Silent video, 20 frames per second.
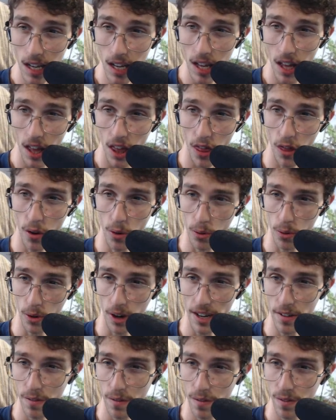the right
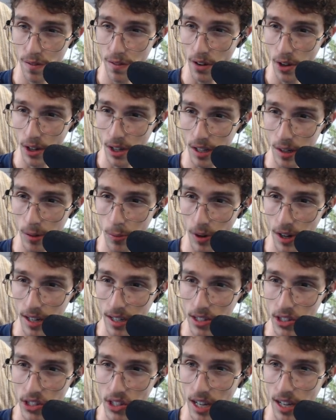font. Where
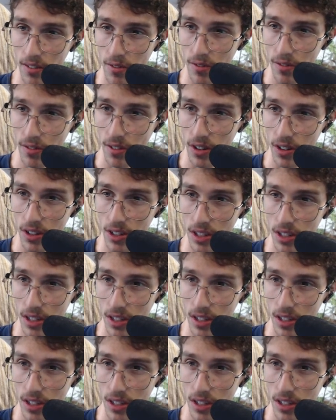is that font?